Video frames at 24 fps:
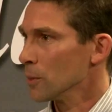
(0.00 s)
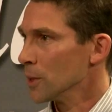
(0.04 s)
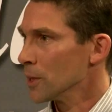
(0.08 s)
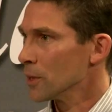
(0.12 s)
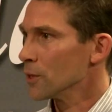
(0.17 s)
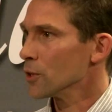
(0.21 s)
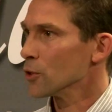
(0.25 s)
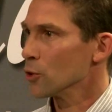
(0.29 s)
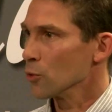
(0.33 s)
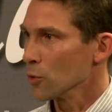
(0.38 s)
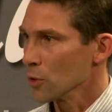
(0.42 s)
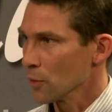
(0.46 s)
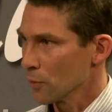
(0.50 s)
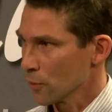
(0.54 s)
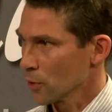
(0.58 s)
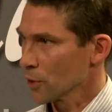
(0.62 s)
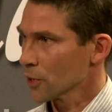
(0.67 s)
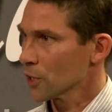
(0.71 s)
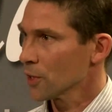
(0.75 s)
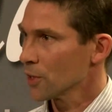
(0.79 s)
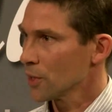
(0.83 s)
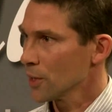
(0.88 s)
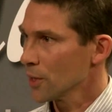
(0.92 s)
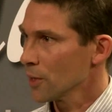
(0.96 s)
to the business
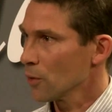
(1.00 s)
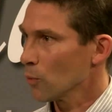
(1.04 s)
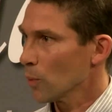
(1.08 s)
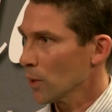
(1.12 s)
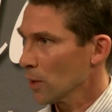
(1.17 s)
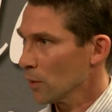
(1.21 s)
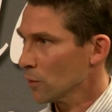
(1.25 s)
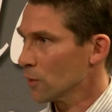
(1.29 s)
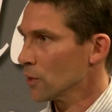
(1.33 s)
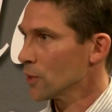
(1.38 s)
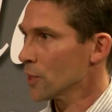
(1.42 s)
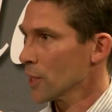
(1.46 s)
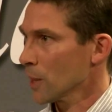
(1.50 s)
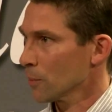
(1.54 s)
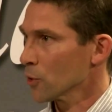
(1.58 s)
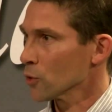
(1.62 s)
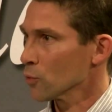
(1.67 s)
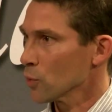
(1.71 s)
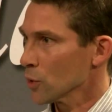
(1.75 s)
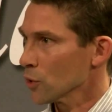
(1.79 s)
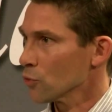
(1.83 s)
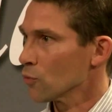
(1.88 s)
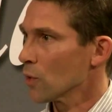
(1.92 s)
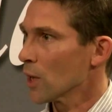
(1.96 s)
university, and one of the
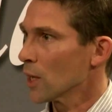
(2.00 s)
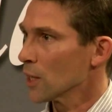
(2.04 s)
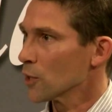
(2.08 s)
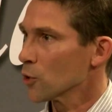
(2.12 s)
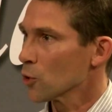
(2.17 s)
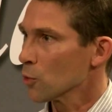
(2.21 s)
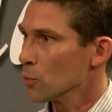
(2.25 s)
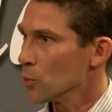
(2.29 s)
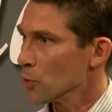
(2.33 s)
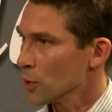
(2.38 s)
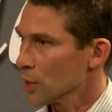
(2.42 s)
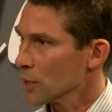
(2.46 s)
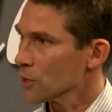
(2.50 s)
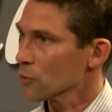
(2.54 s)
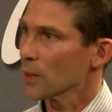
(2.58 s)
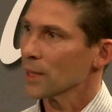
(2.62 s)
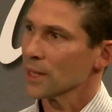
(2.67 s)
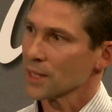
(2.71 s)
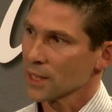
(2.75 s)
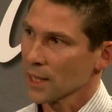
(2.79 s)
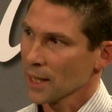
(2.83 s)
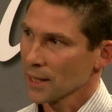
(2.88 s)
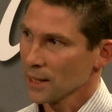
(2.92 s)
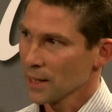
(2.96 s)
chapters was Write Your Book in
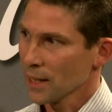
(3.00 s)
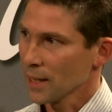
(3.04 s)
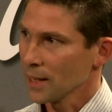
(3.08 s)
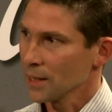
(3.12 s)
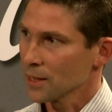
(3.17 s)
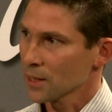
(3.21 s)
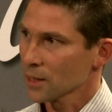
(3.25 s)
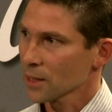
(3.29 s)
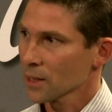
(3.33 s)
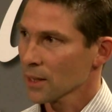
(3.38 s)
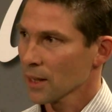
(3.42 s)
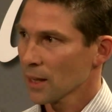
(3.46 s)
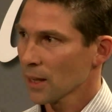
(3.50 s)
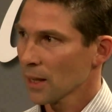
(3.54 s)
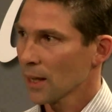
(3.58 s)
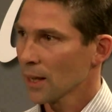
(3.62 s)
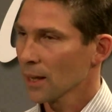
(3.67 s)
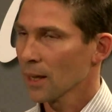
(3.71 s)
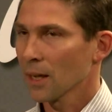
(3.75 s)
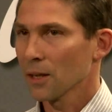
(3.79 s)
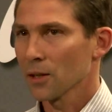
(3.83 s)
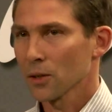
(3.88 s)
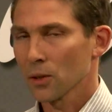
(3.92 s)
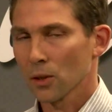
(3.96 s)
28 Days,
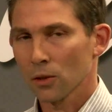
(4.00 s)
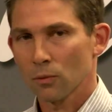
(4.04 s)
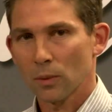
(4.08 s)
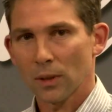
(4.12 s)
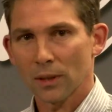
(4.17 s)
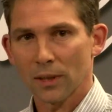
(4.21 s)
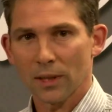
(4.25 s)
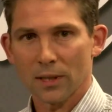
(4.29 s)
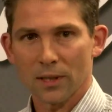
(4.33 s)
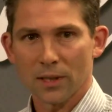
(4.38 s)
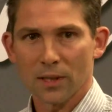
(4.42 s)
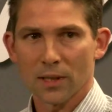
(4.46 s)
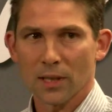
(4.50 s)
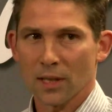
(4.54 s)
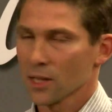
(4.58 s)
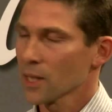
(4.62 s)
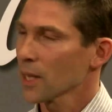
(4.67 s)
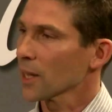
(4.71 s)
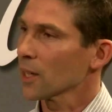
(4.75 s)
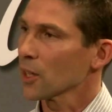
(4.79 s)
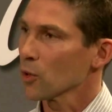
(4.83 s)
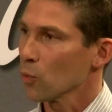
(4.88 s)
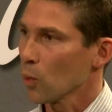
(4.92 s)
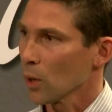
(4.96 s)
and I thought, well, this is
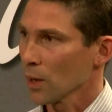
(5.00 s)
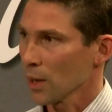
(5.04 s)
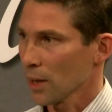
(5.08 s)
exactly